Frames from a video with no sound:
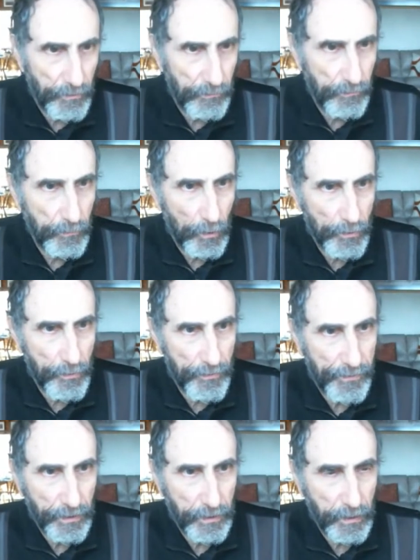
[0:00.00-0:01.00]
and you've
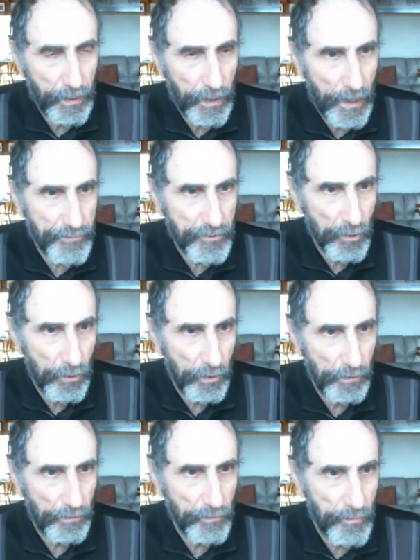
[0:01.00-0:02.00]
got your thinking
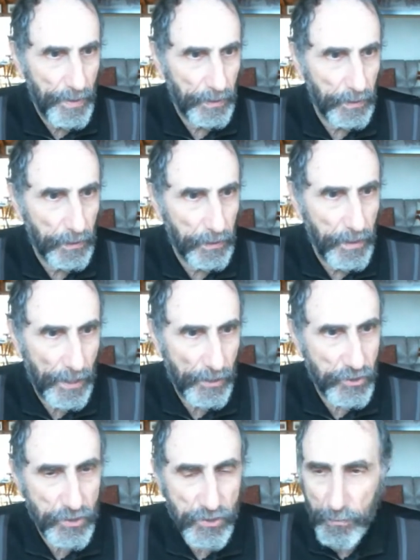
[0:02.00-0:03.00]
caps on and you're
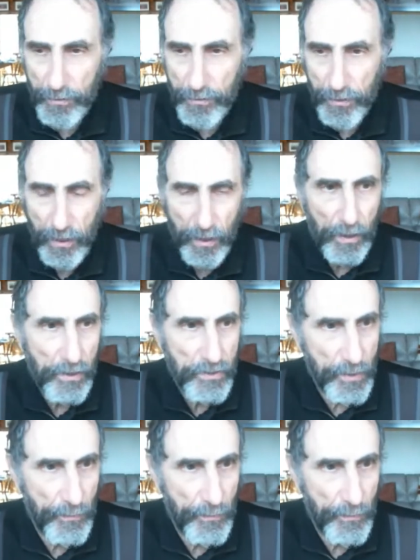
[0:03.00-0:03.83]
making connections with